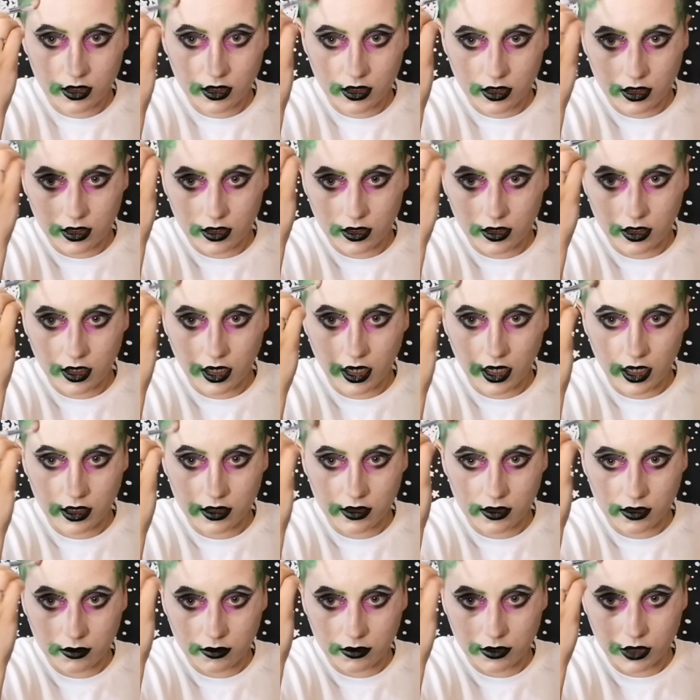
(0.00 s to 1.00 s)
I'm just going to
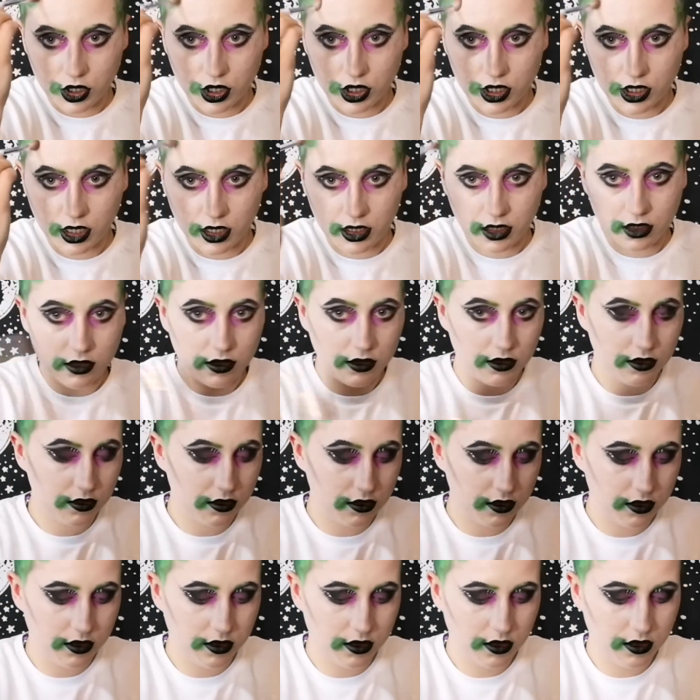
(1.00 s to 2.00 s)
add some
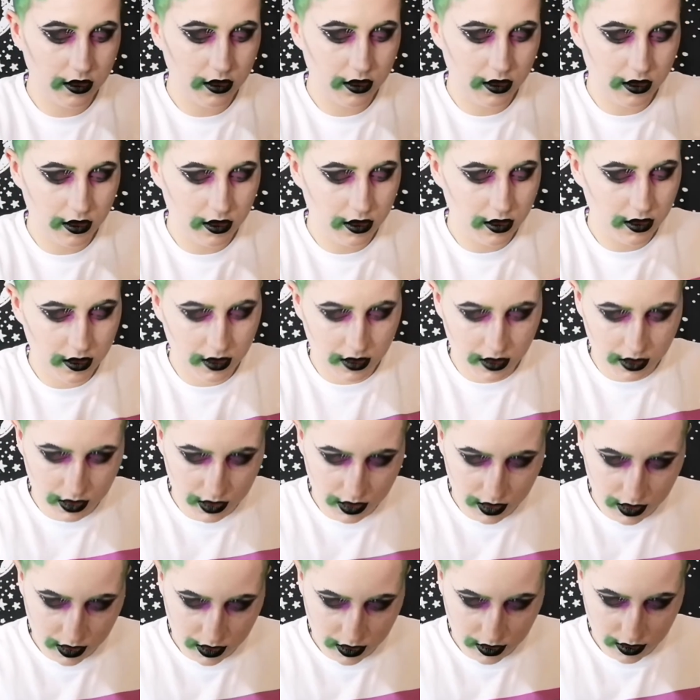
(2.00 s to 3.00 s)
shadows
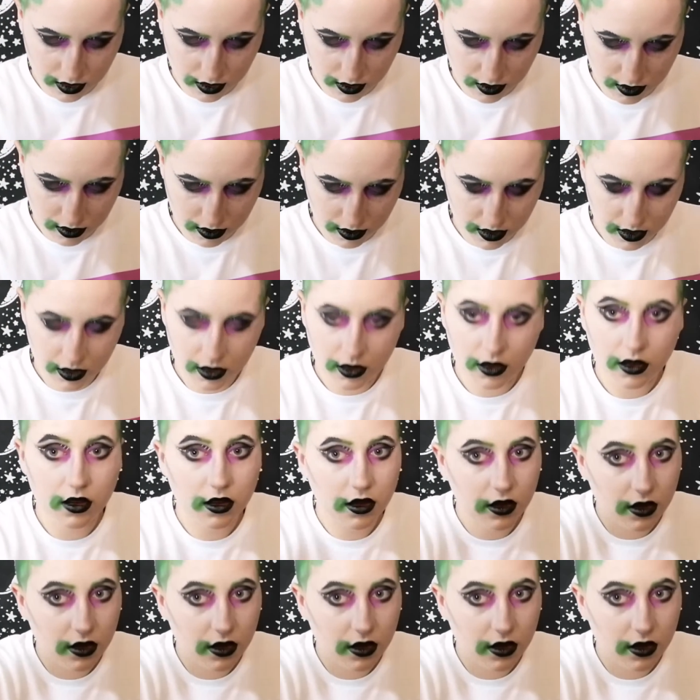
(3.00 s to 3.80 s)
to